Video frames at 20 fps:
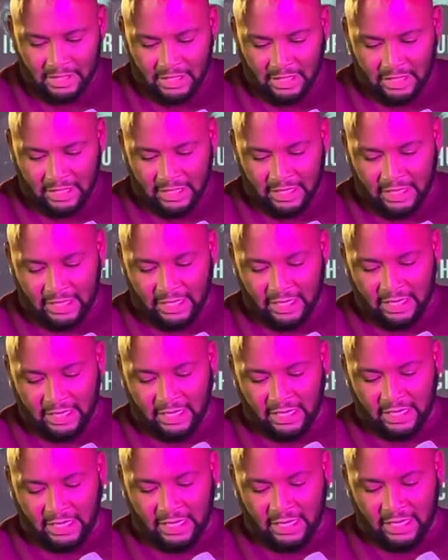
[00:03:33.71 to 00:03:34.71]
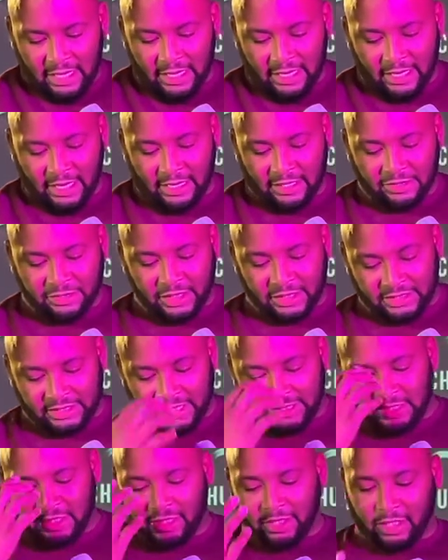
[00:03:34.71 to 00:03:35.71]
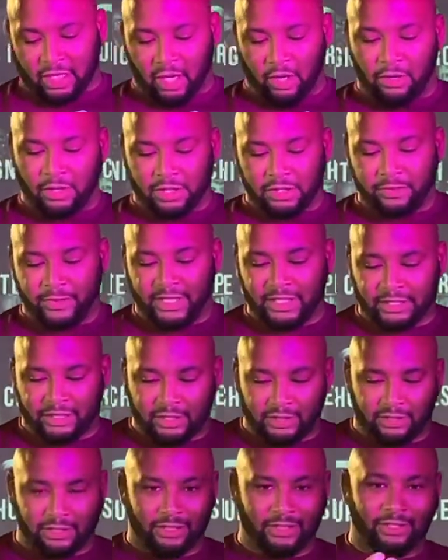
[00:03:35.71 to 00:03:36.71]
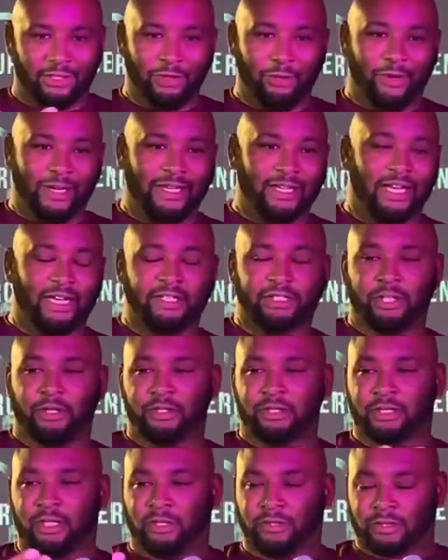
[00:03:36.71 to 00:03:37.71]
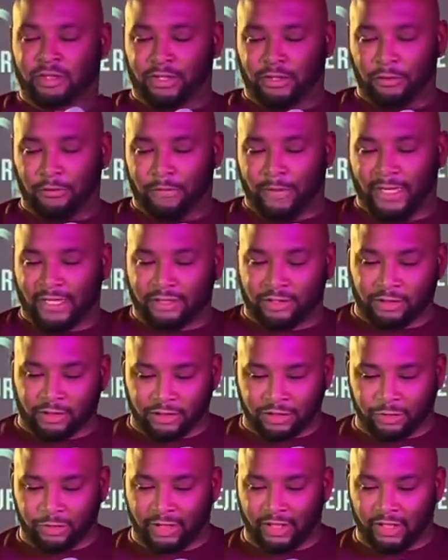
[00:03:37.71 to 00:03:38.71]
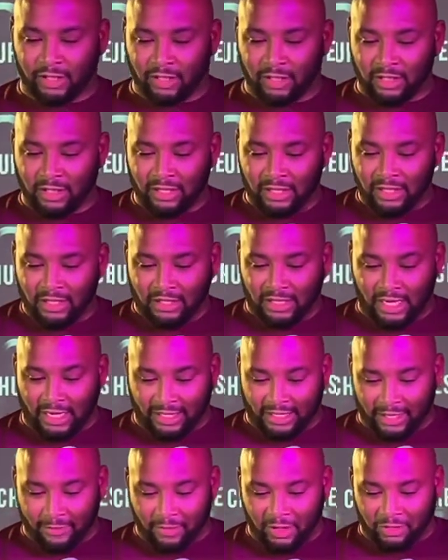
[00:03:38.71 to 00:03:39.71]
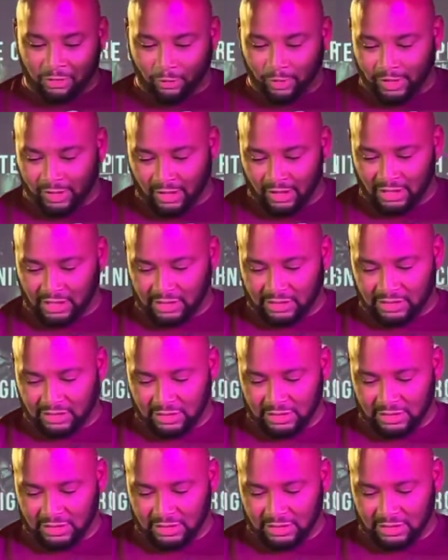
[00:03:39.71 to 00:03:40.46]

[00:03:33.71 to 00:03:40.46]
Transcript: And just as an encouragement to you, Ignite Church Tulsa, you, Pastor Katria, God gave me three things.